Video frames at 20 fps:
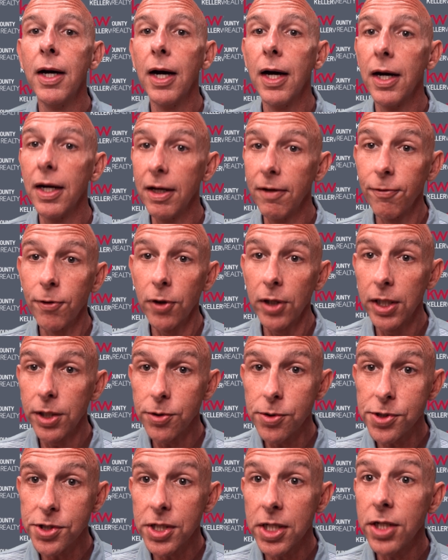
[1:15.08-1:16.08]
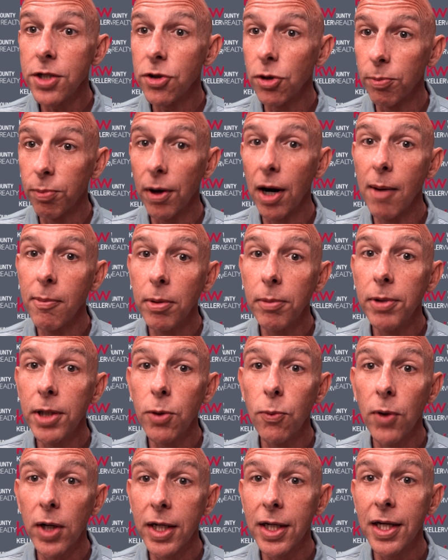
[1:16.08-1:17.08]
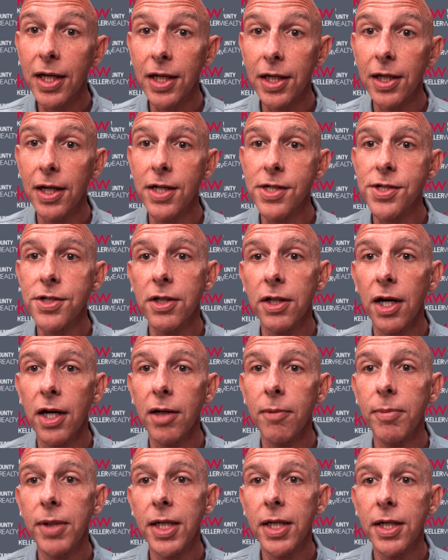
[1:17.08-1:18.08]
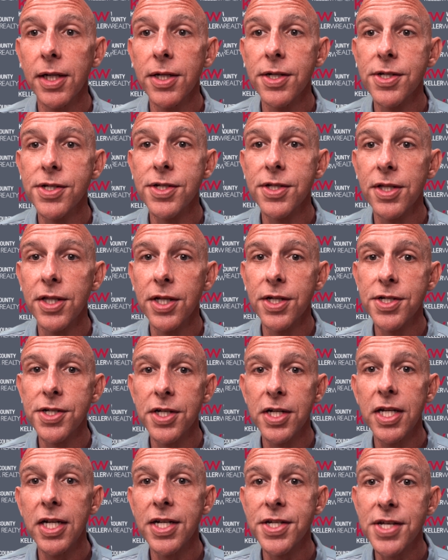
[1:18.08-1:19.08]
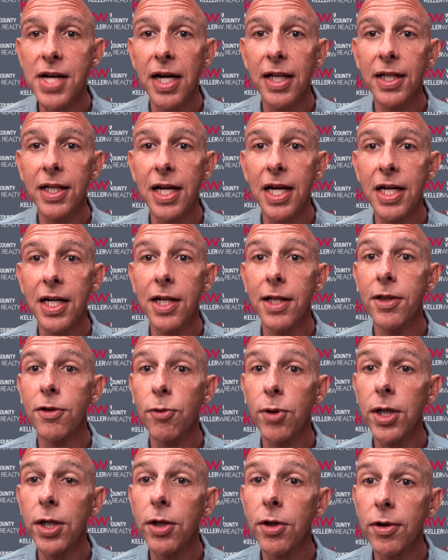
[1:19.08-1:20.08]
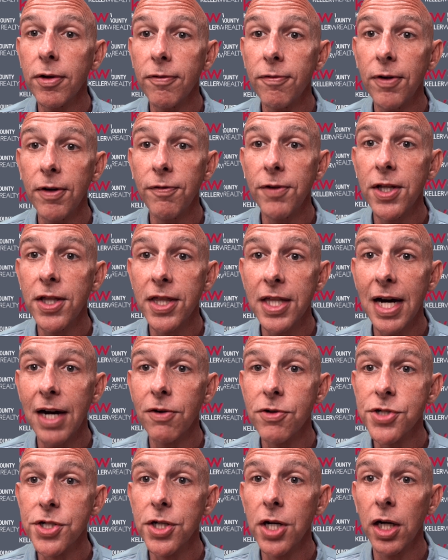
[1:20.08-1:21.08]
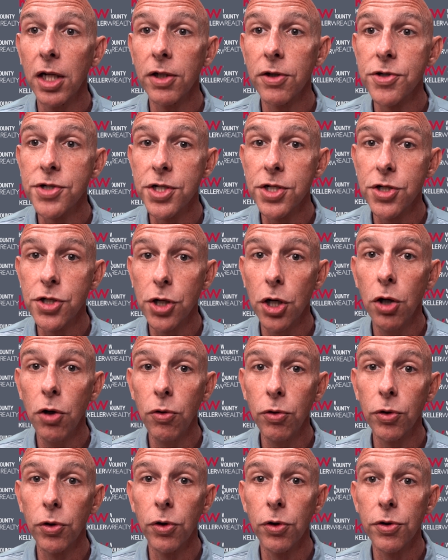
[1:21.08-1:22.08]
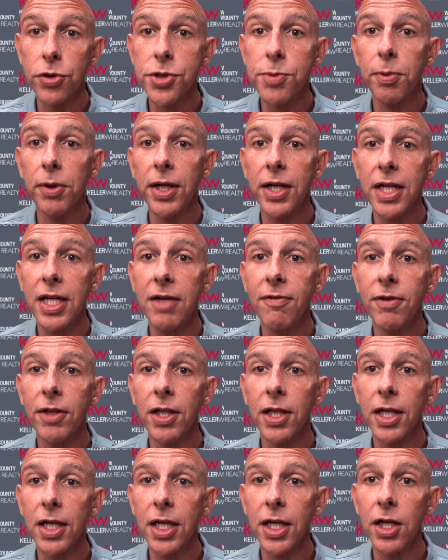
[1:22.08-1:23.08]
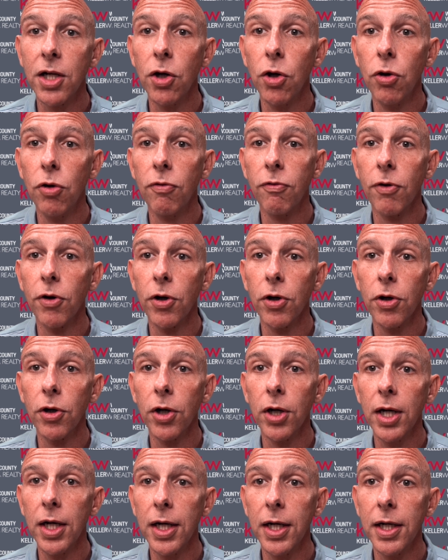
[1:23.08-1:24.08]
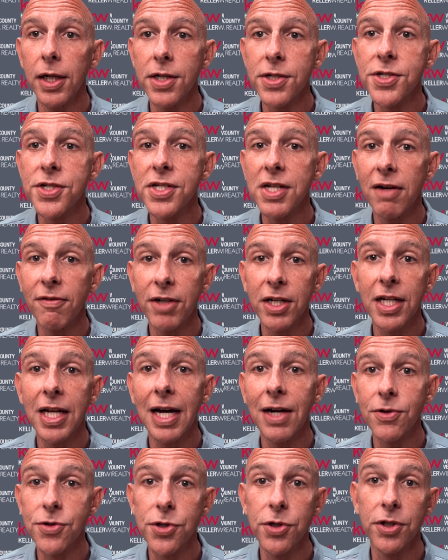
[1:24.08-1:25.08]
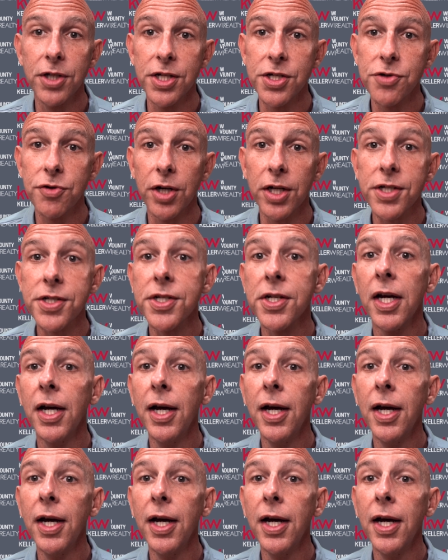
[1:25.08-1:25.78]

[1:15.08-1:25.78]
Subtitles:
If you're interested, you'll probably want to get a hustle on because the city has allocated $350,000 in total, split evenly over 7 council districts.